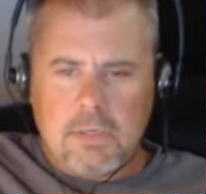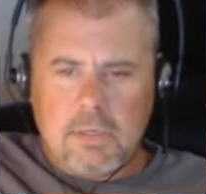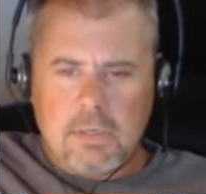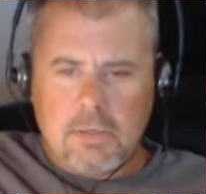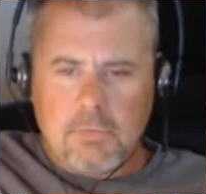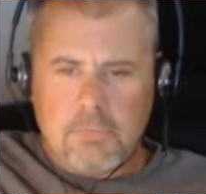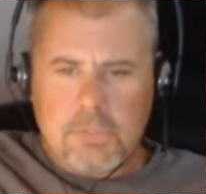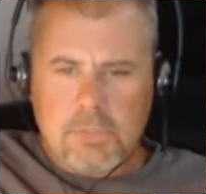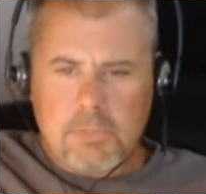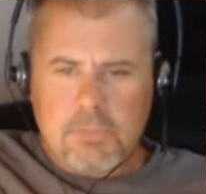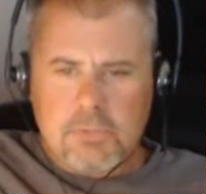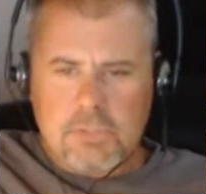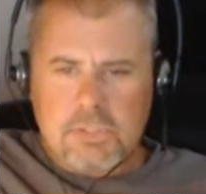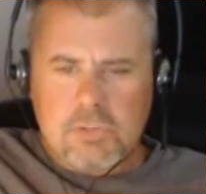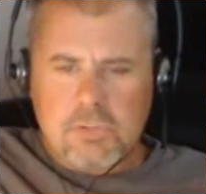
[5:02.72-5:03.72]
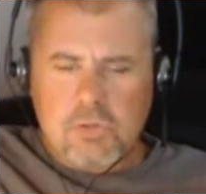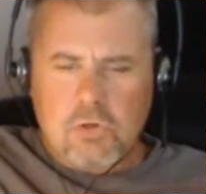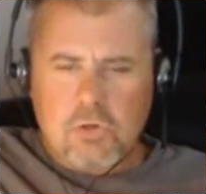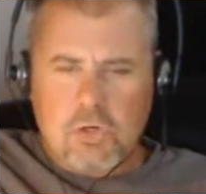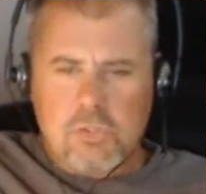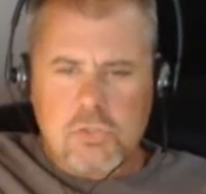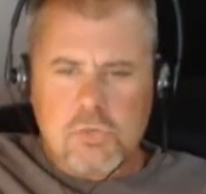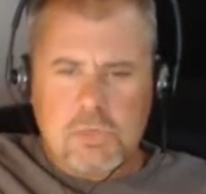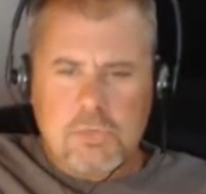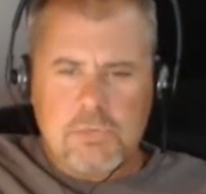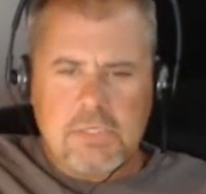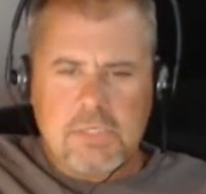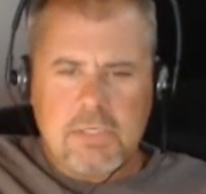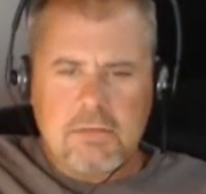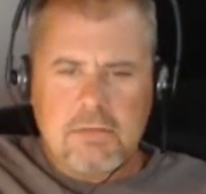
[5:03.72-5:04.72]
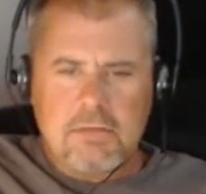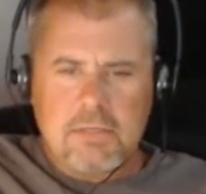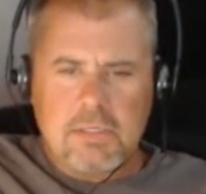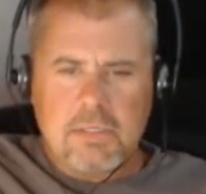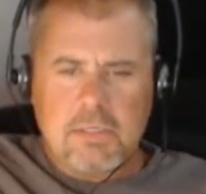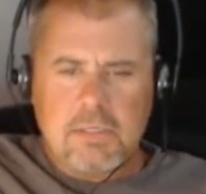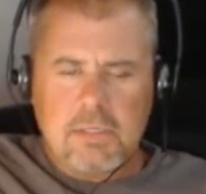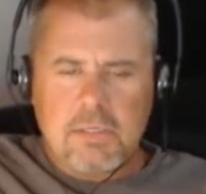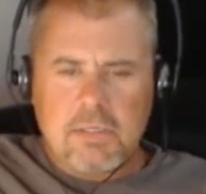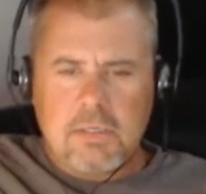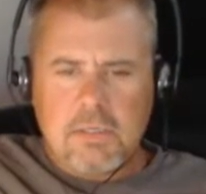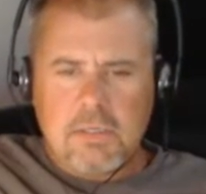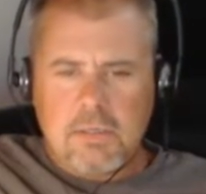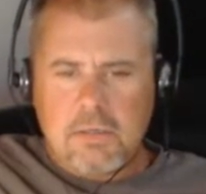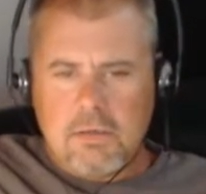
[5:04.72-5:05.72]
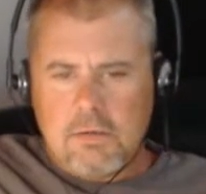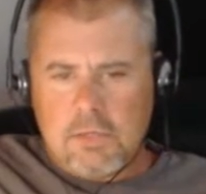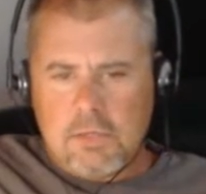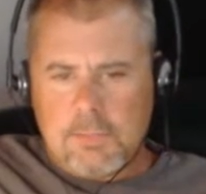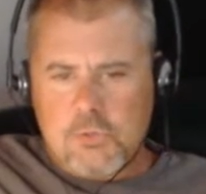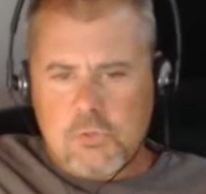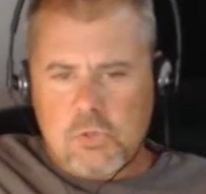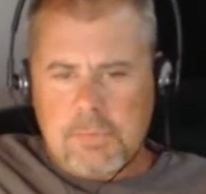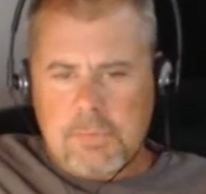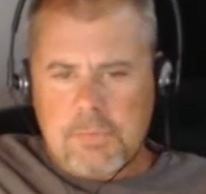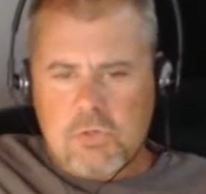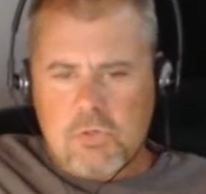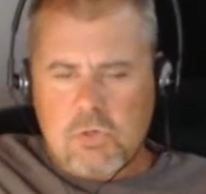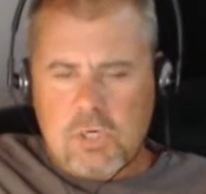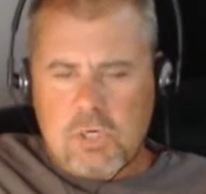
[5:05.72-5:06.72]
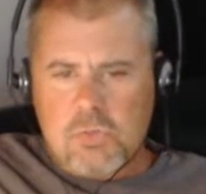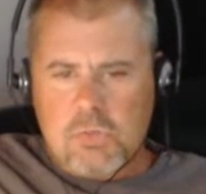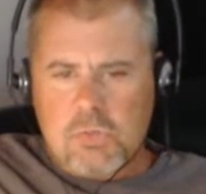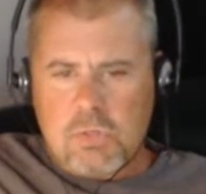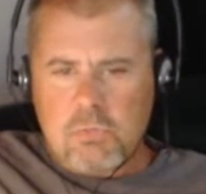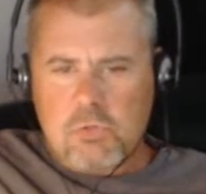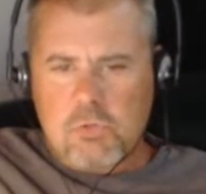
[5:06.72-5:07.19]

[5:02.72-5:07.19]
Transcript: pretty much at this causeway. I would say anything upstream of this causeway, which would